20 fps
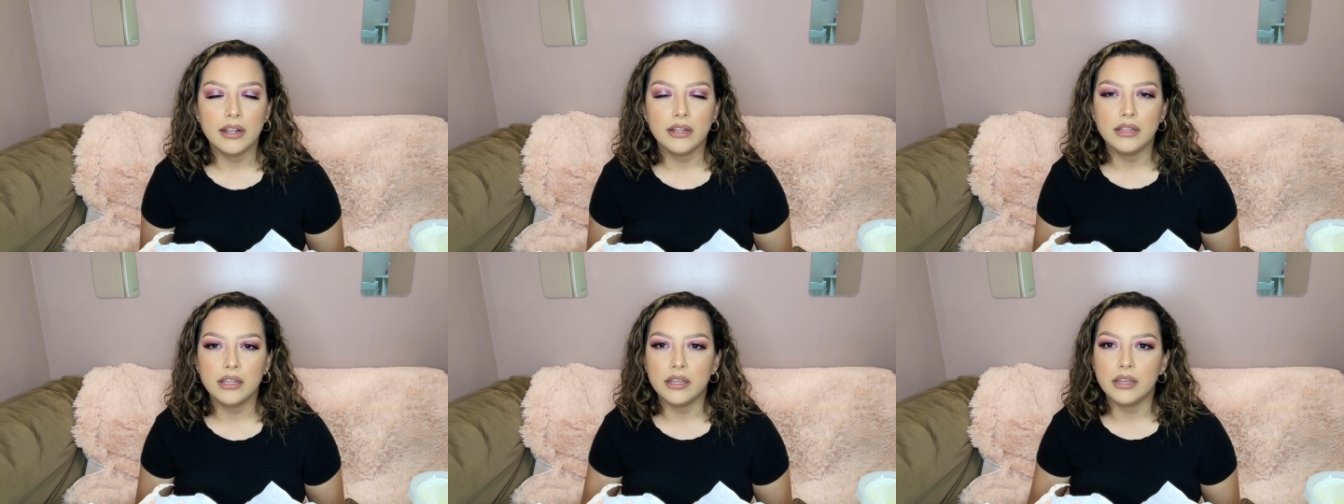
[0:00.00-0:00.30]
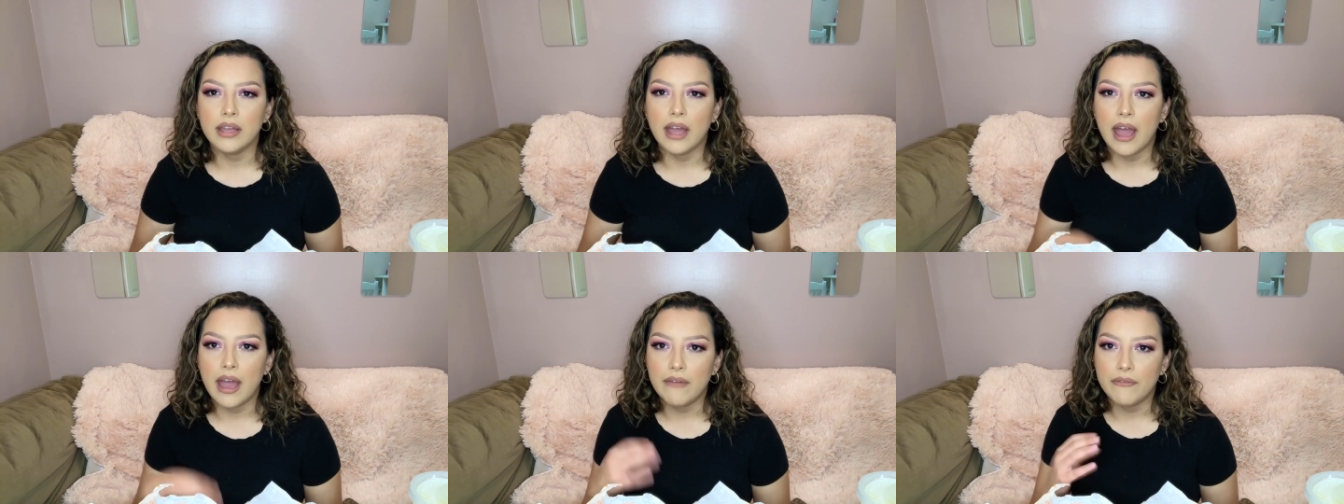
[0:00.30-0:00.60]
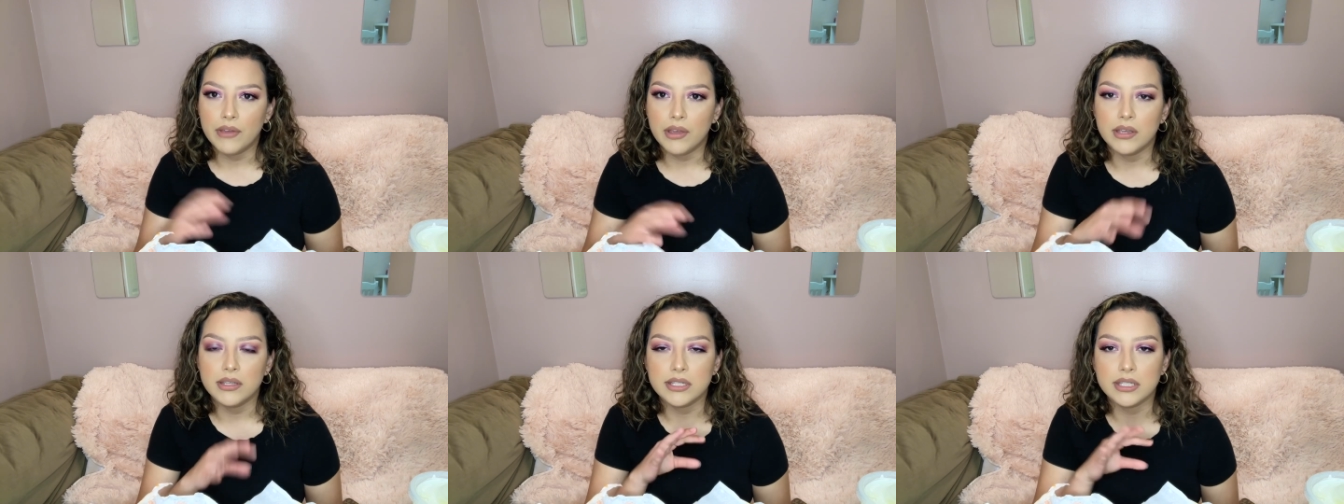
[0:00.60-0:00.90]
of like
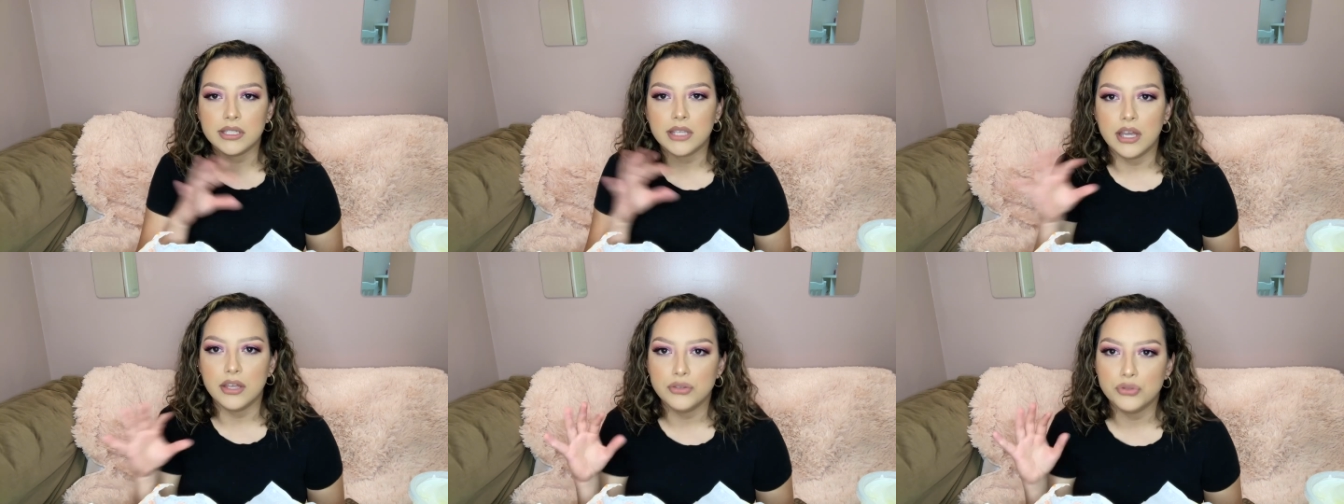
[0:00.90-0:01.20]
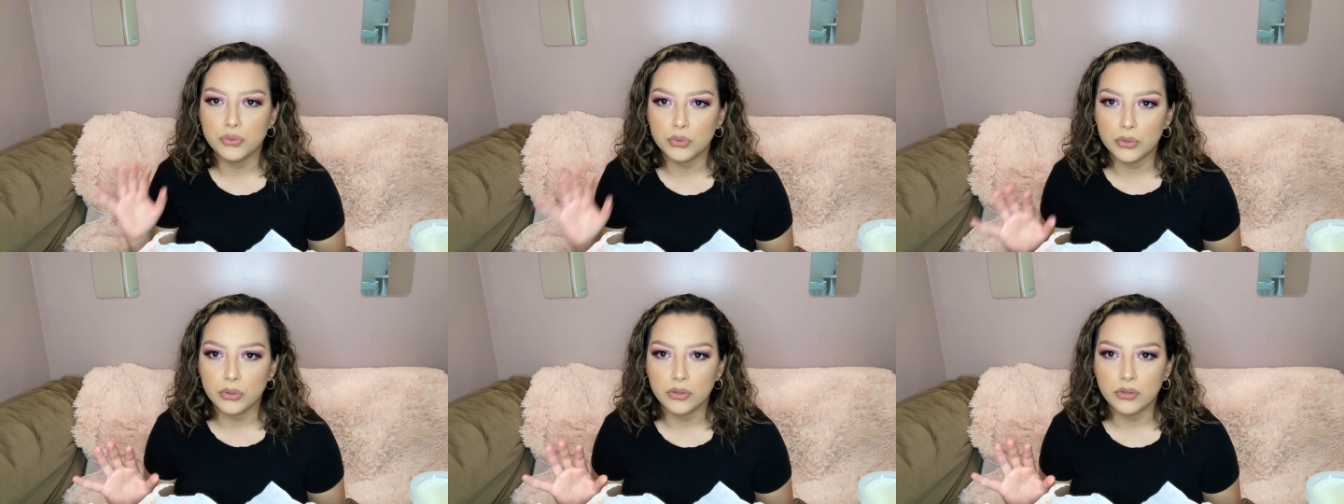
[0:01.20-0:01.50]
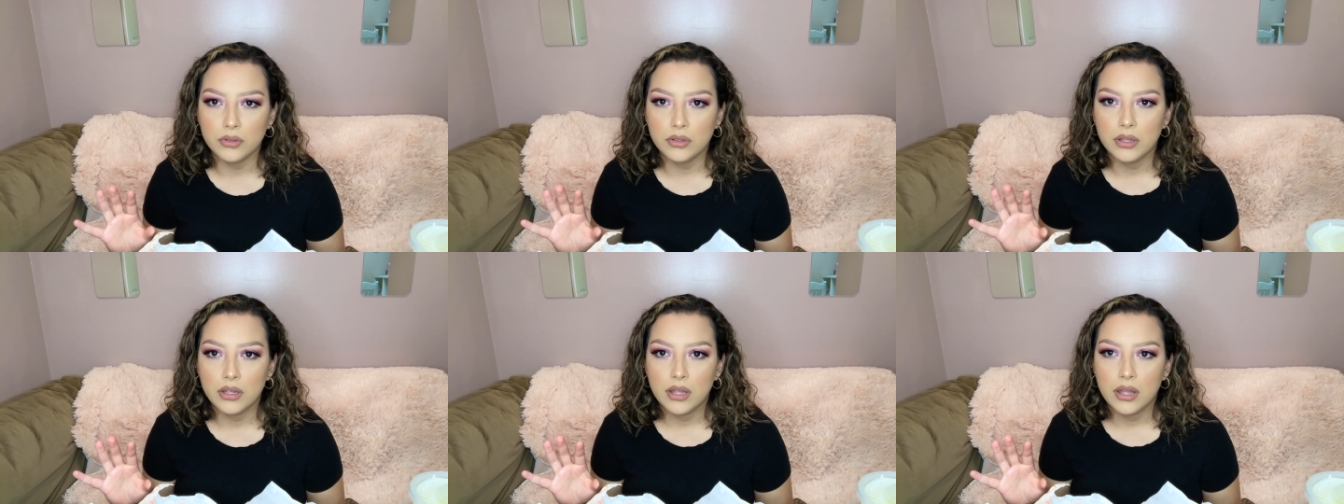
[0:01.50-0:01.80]
having a
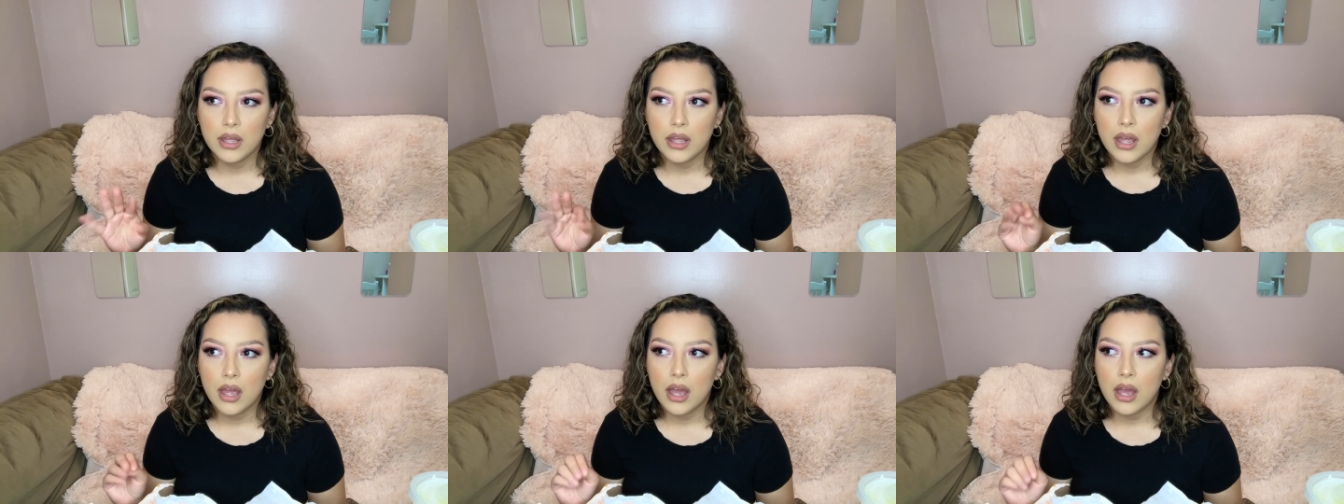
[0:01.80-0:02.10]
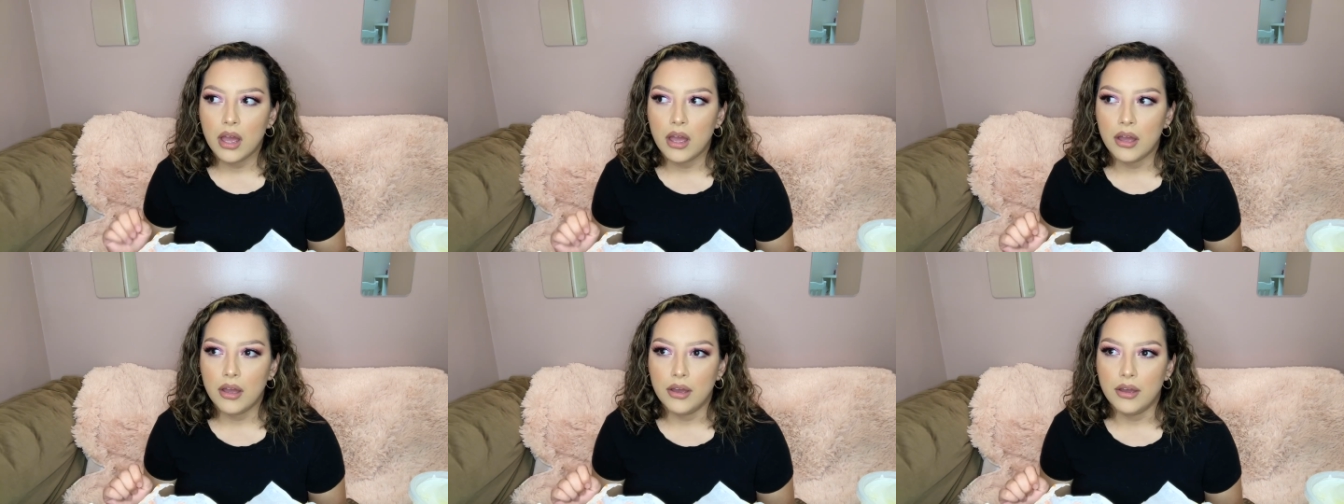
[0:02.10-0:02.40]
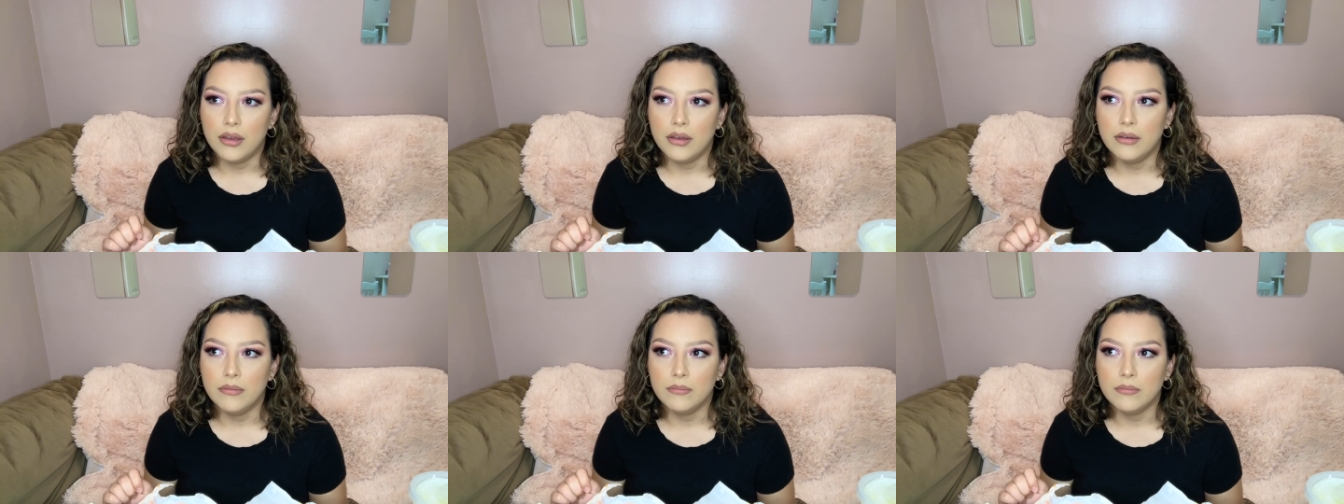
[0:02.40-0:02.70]
schedule
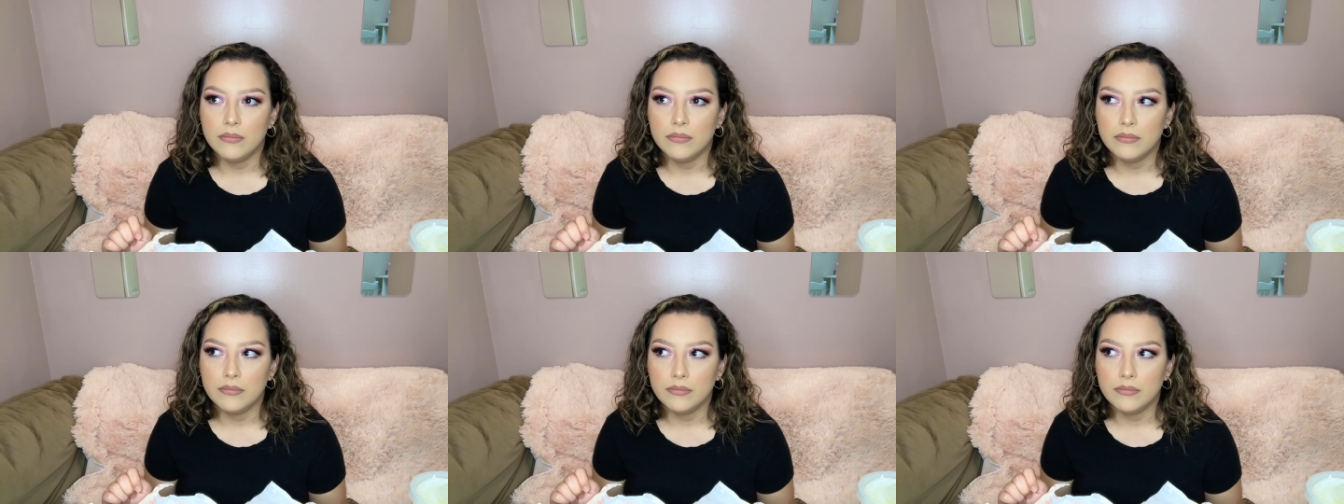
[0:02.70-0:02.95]
um